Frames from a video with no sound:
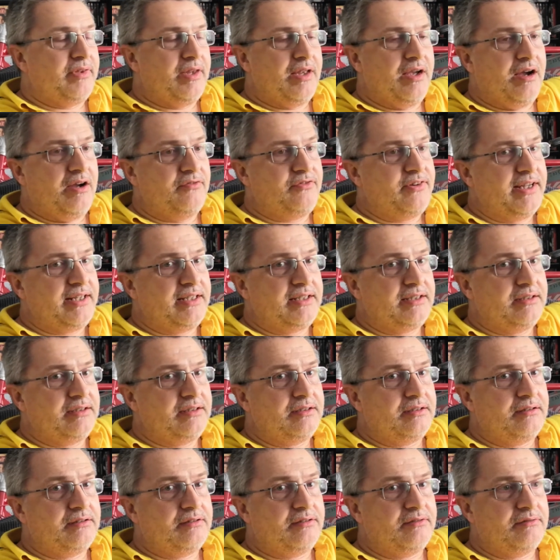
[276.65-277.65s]
I've had
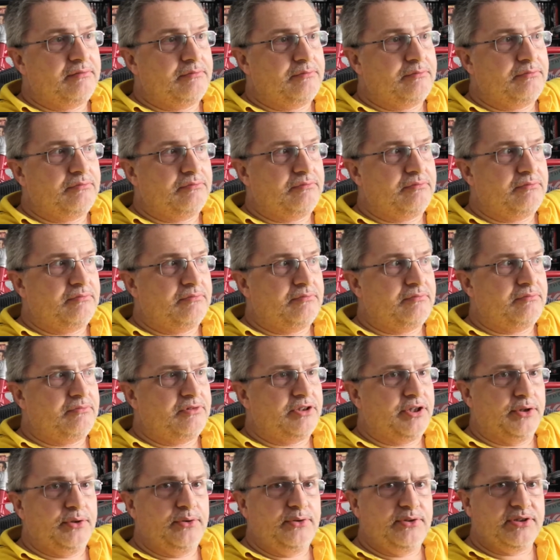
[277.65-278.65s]

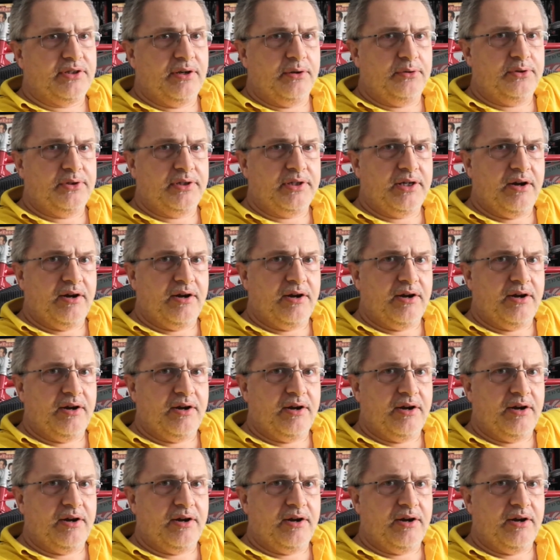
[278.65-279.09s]
2 soldering